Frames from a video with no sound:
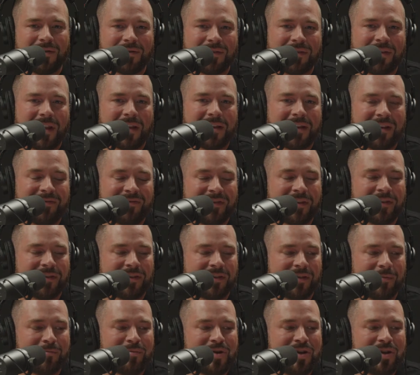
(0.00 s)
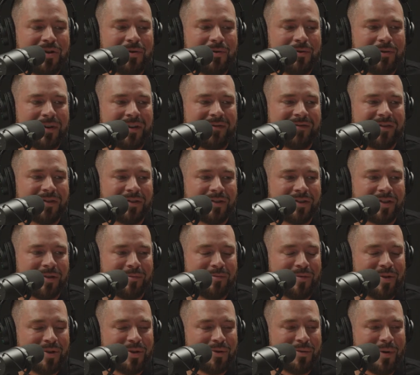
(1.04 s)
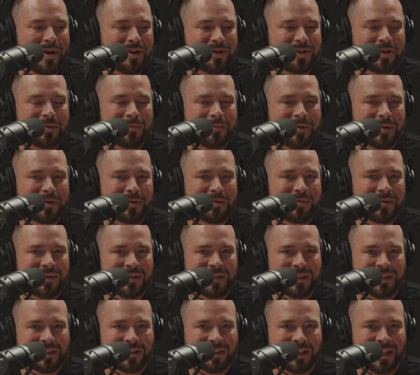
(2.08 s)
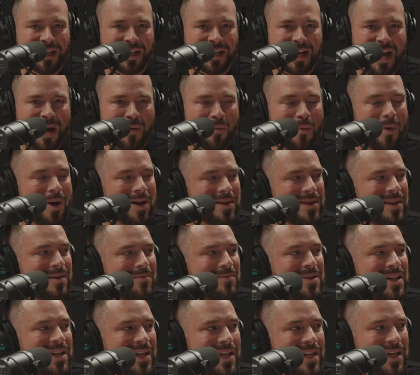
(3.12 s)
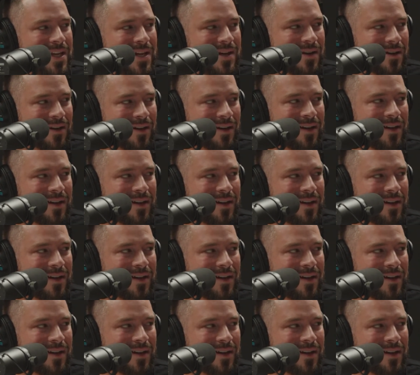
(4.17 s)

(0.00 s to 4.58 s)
like if there's some new if there's some new entrepreneurs listening, I want them to hear